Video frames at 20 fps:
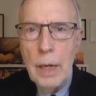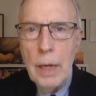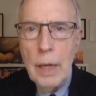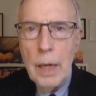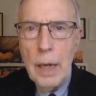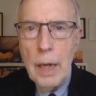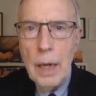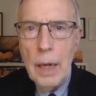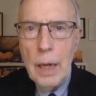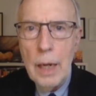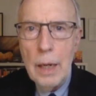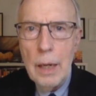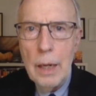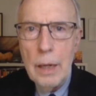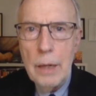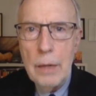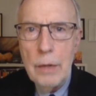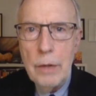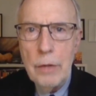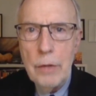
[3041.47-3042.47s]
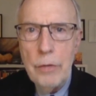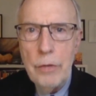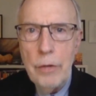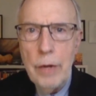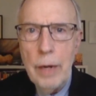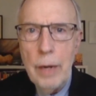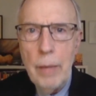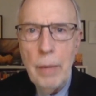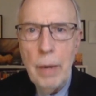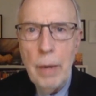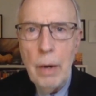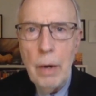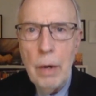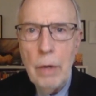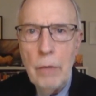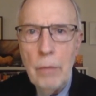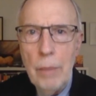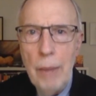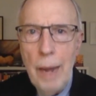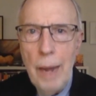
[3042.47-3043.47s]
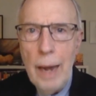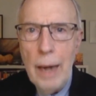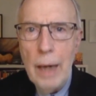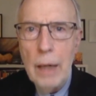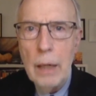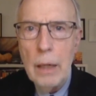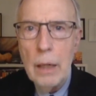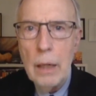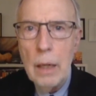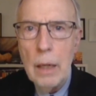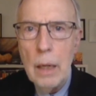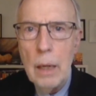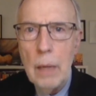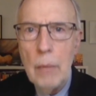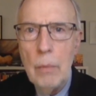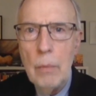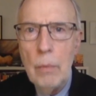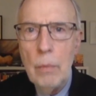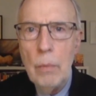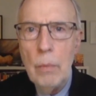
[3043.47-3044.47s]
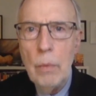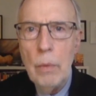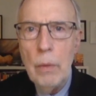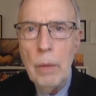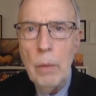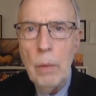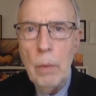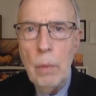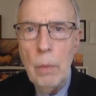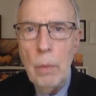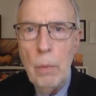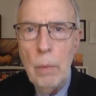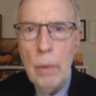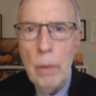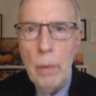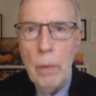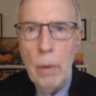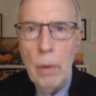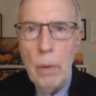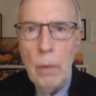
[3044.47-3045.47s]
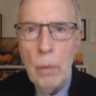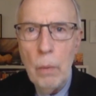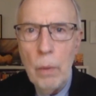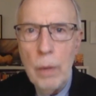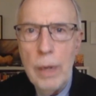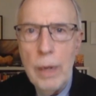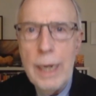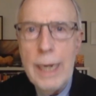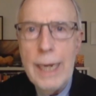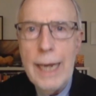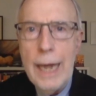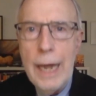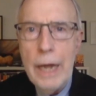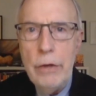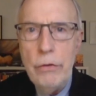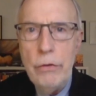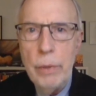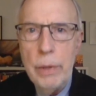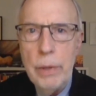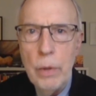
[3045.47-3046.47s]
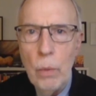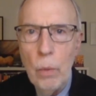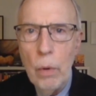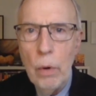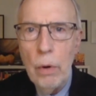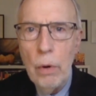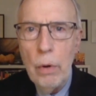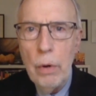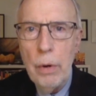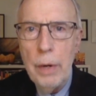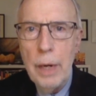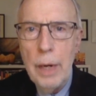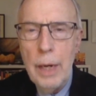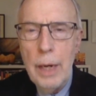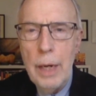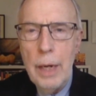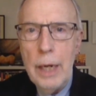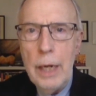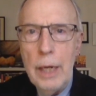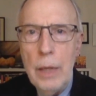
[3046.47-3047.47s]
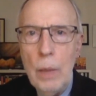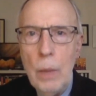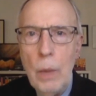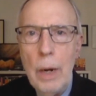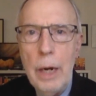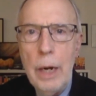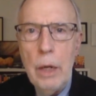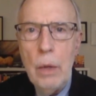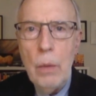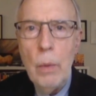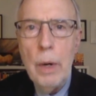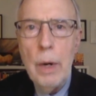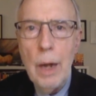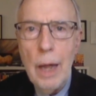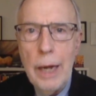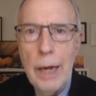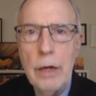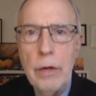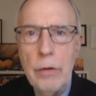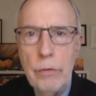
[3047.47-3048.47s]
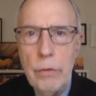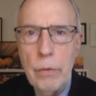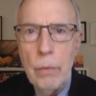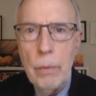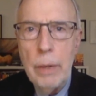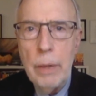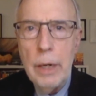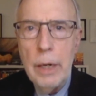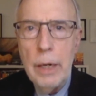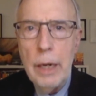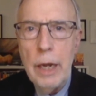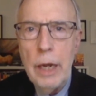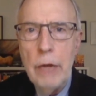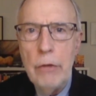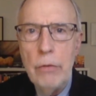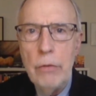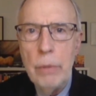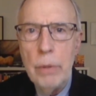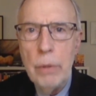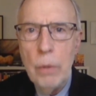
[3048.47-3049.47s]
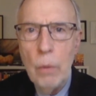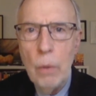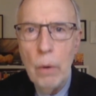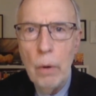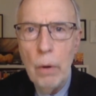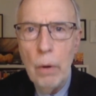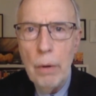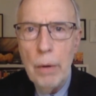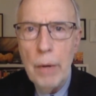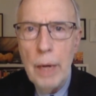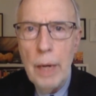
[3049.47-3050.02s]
to say America's back. We will reengage with the world in the way you would like us to reengage with the world.